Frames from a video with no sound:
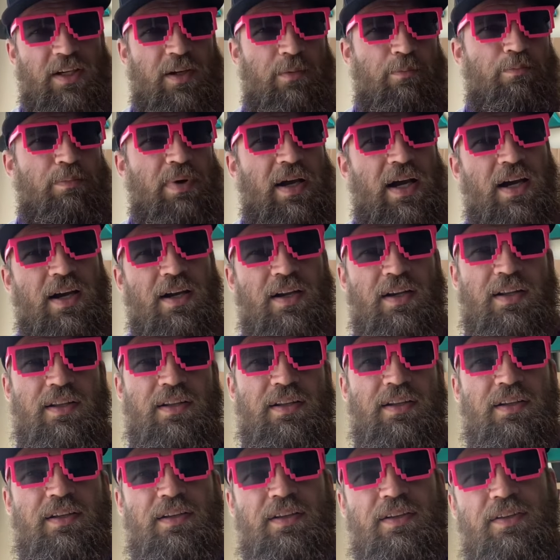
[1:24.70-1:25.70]
about it
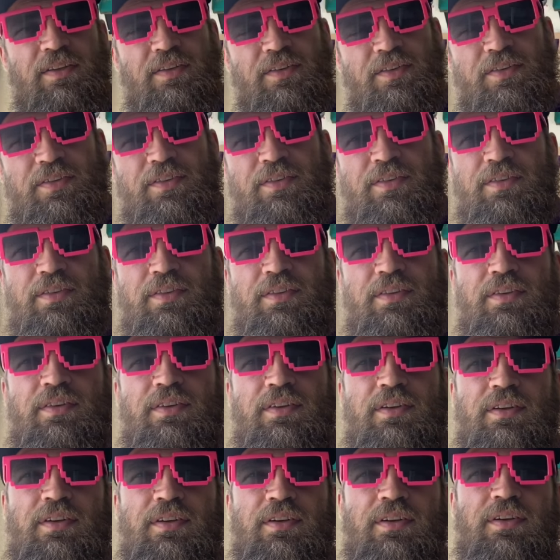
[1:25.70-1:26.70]
is,
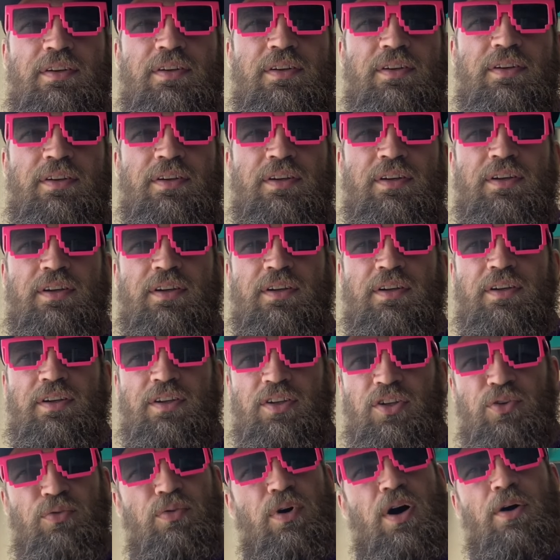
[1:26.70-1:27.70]

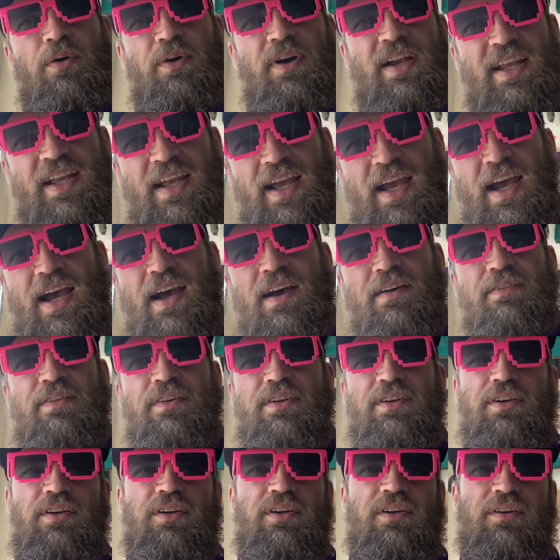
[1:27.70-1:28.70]
you already have it
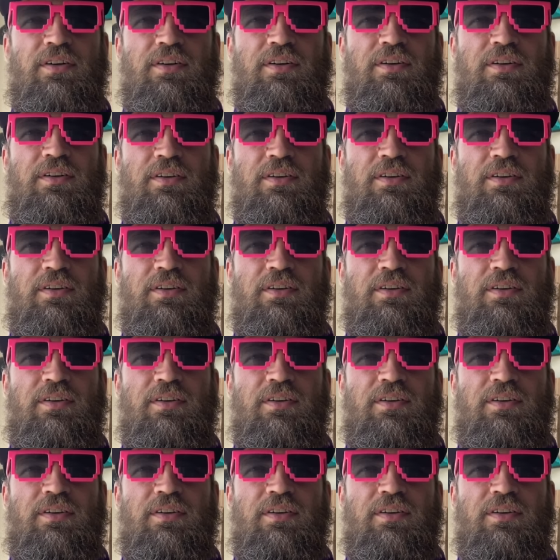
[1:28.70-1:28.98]
all,